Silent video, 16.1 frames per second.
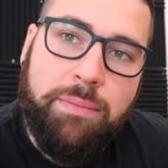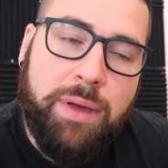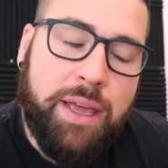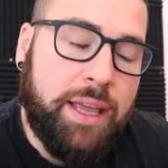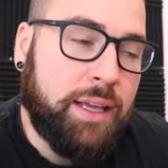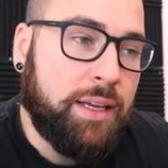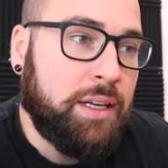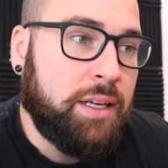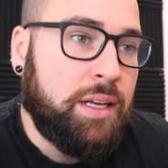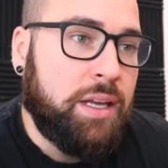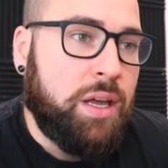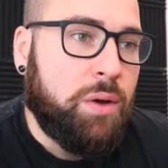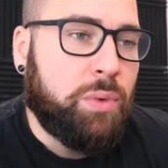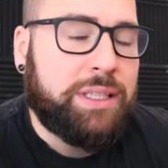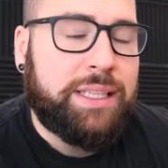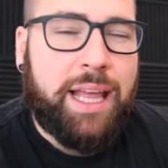eBay
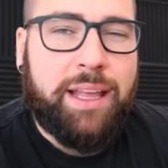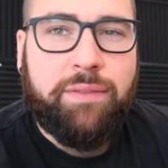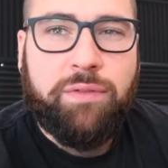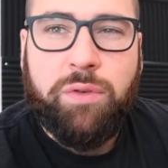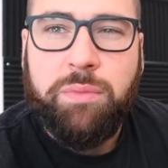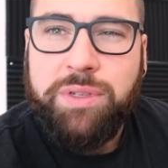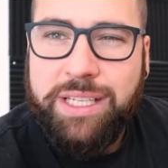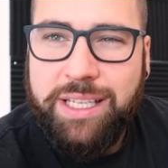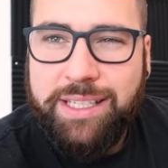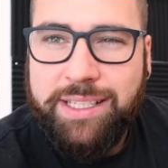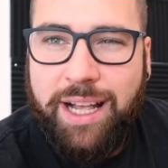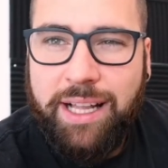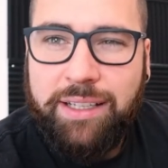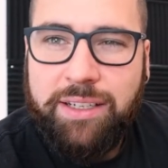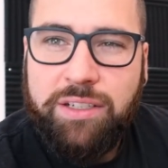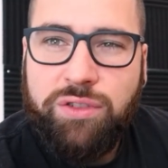with like from
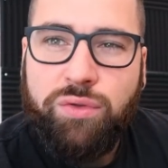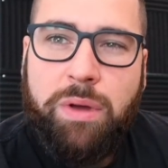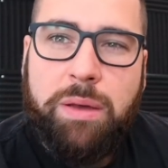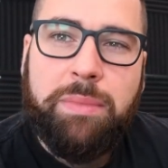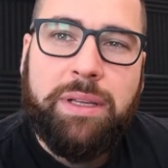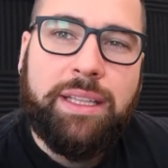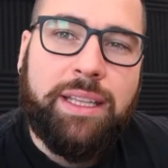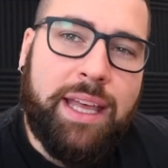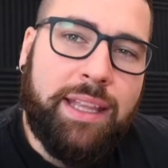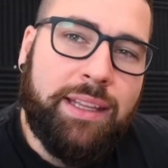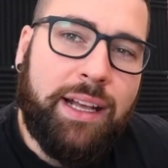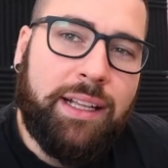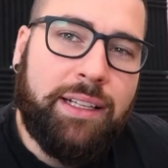$6 to maybe $10,